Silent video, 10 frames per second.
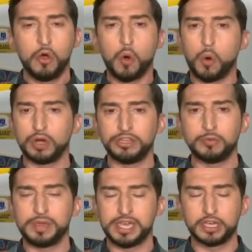or there
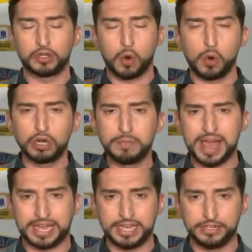being a
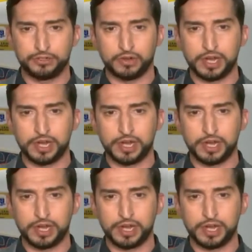quarterback injury.